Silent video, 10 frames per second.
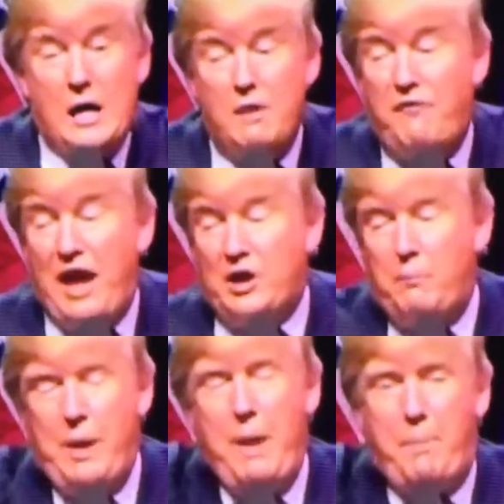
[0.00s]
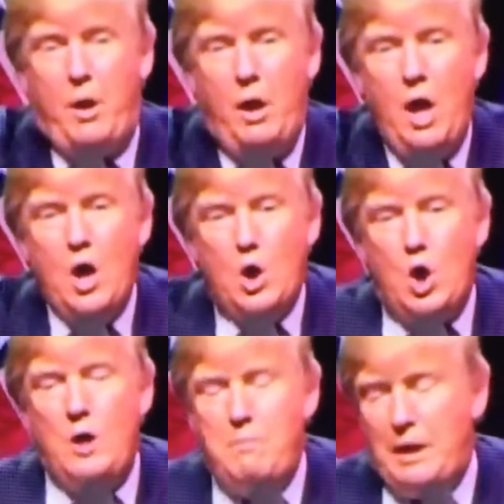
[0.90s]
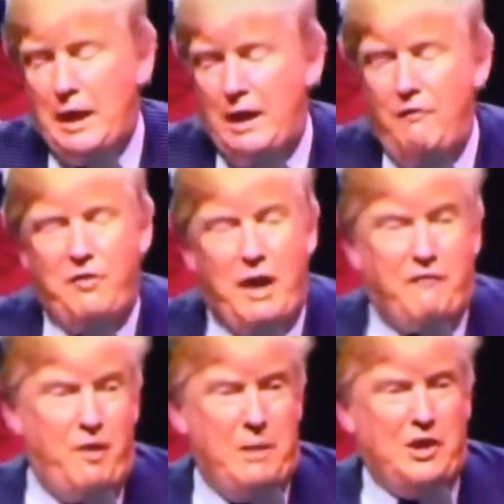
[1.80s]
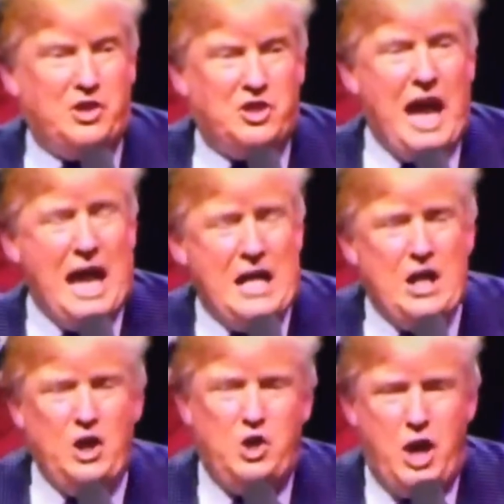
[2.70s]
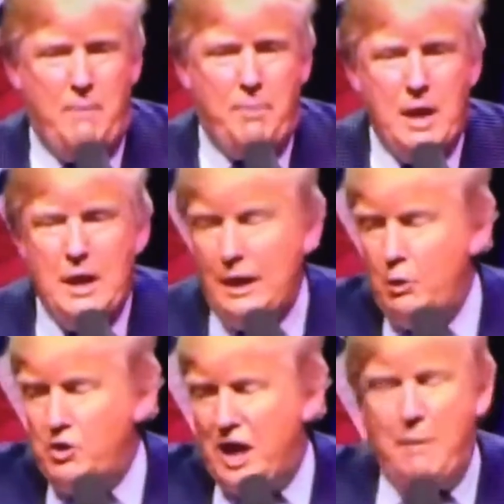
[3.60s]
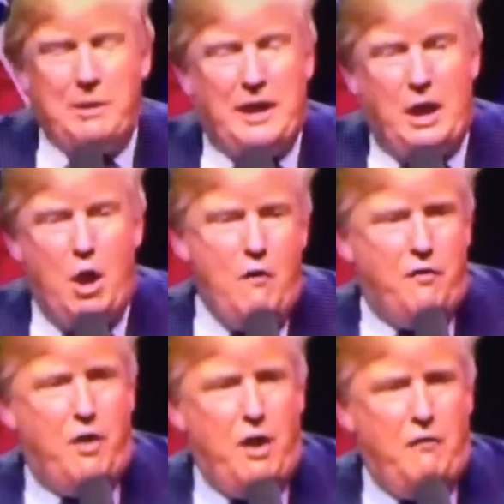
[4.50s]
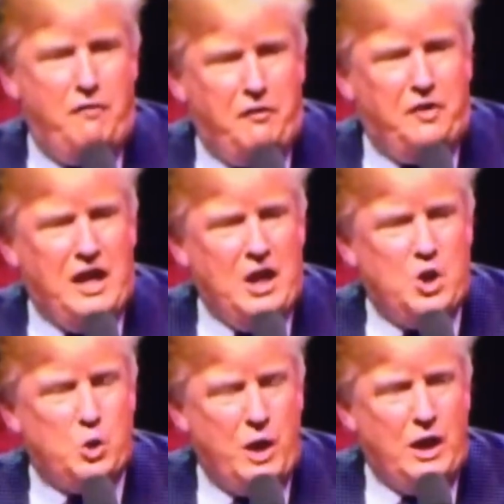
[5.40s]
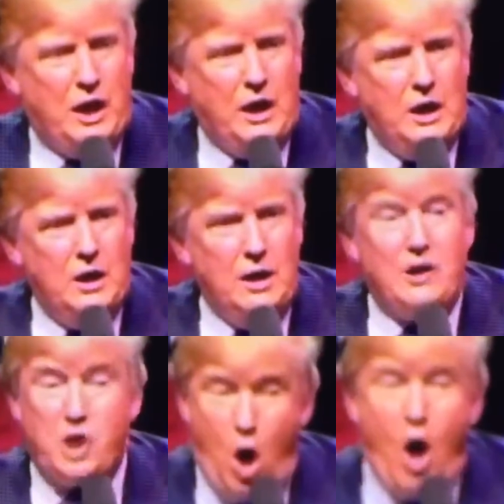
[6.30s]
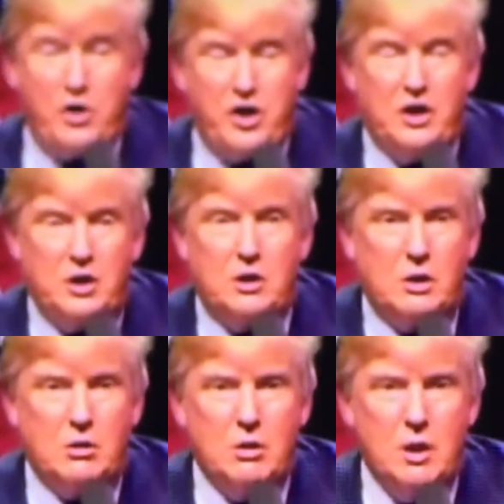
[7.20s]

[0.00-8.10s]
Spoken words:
In fact, the people couldn't believe that from a standing jump, he was able to get over a 50-inch railing. That's a hard thing to do.